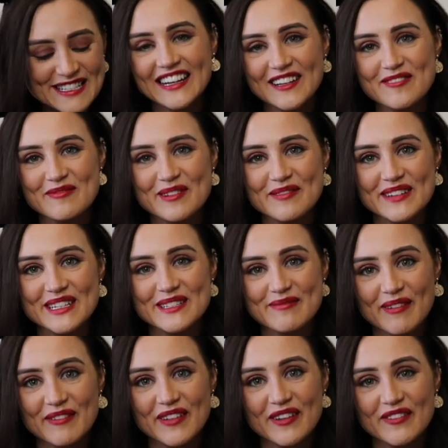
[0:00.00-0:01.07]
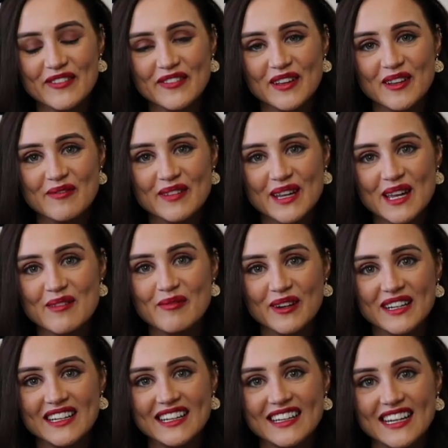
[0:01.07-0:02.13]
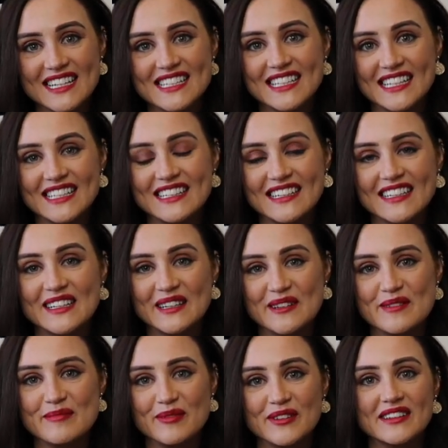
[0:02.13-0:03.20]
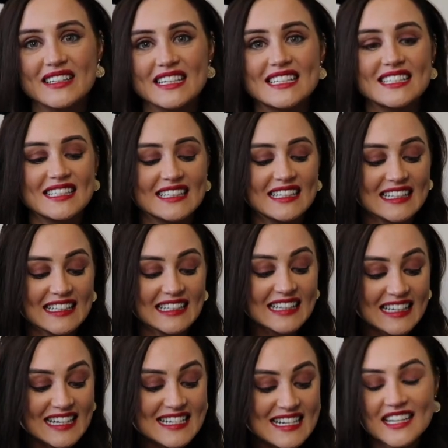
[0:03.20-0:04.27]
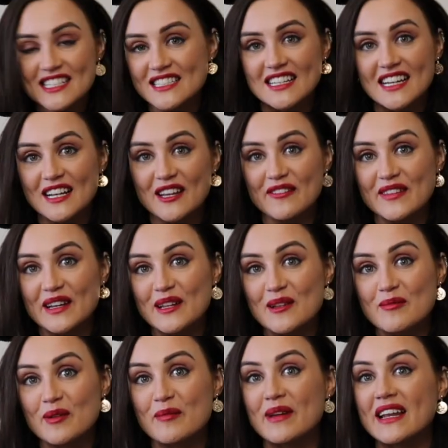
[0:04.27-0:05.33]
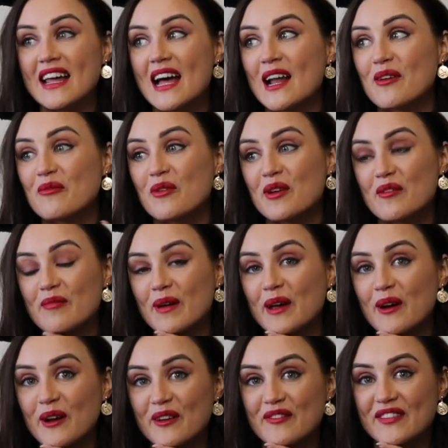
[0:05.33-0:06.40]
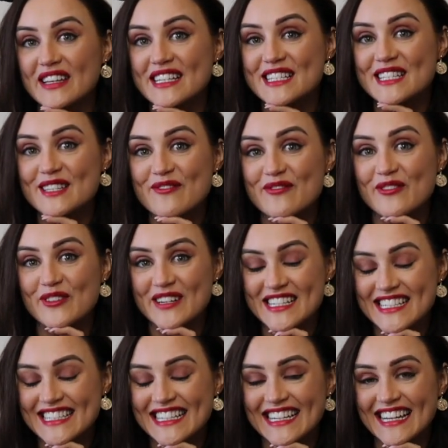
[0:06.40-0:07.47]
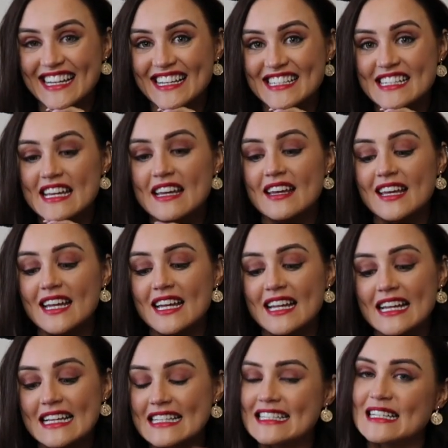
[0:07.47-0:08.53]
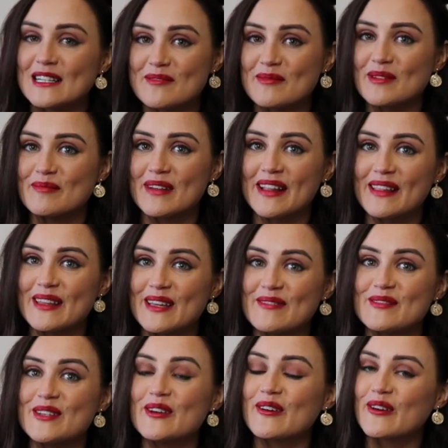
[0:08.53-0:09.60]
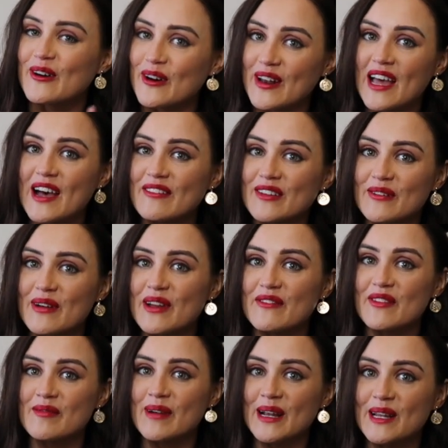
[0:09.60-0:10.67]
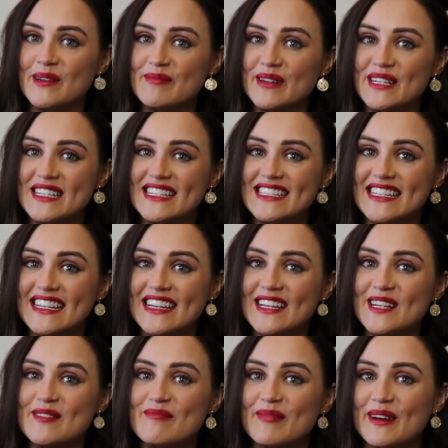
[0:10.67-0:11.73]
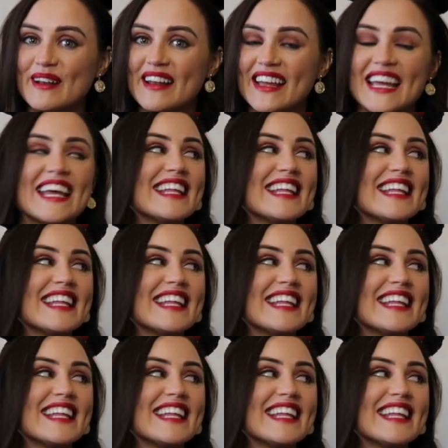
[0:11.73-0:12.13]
Little Mermaid is my favourite film. It came out in 1989 and I was born in 1988. I love The Little Mermaid, and one of my outfits for Disneyland is Little Mermaid themed. You're gonna have to wait for my lip pic to see it, but